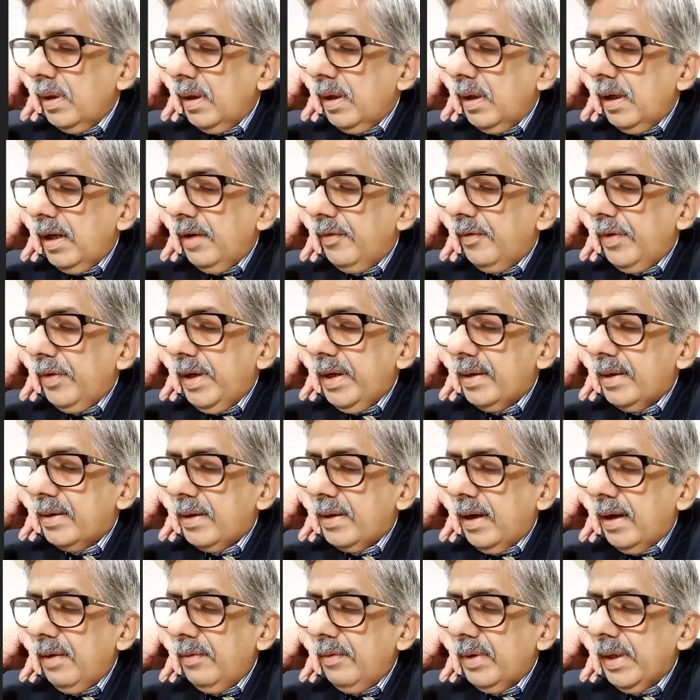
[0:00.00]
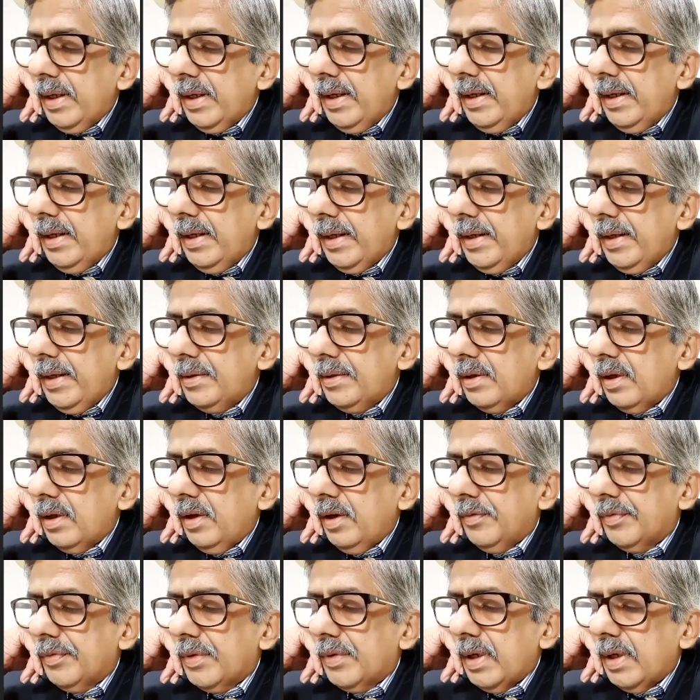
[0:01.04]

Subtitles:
if it is done with the intention of